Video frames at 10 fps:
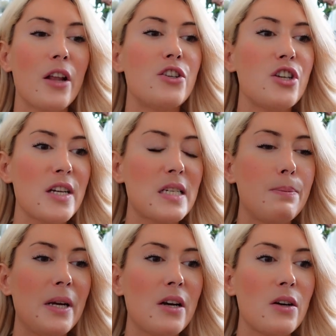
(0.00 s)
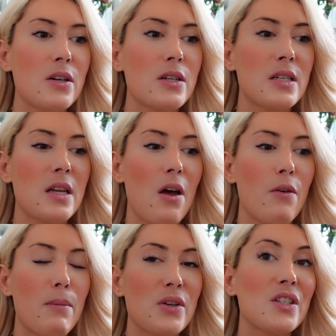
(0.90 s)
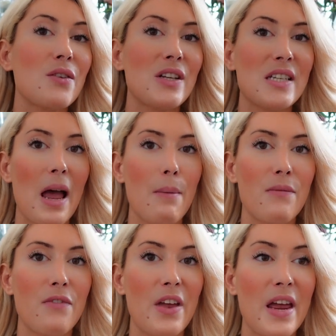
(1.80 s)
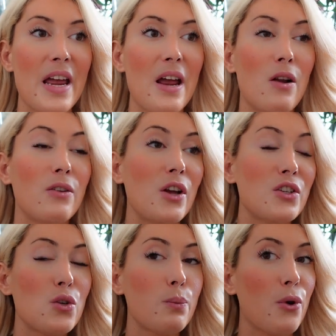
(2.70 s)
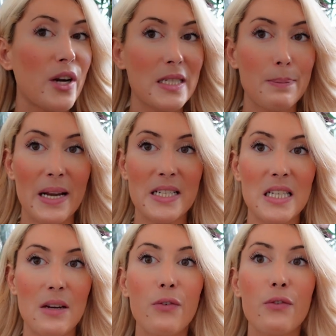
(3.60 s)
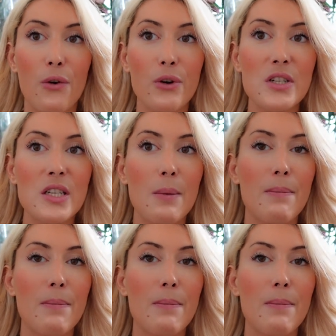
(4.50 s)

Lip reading: just because most of the time they're not super expensive first,